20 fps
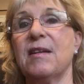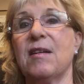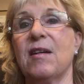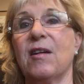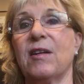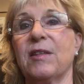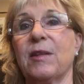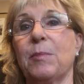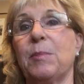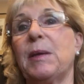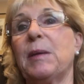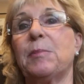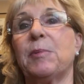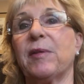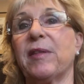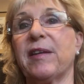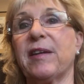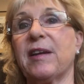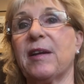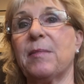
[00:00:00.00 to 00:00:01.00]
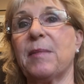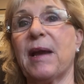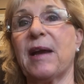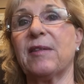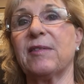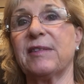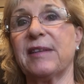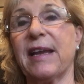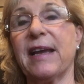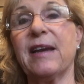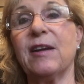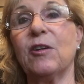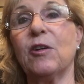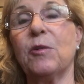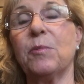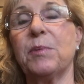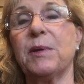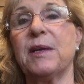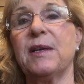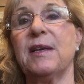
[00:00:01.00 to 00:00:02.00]
on the people that come out and
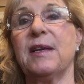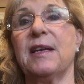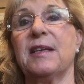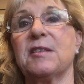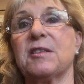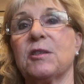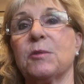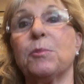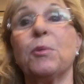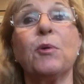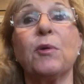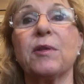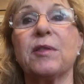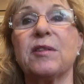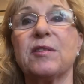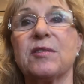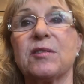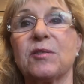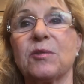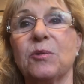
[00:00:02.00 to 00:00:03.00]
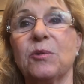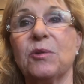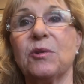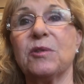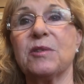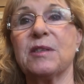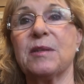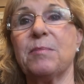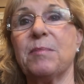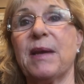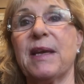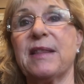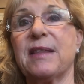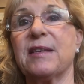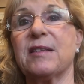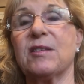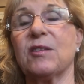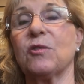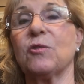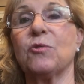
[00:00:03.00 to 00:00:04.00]
help and support the schools and make
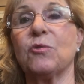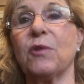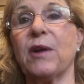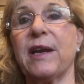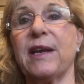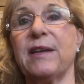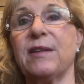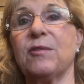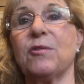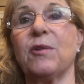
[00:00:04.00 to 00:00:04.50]
this a great,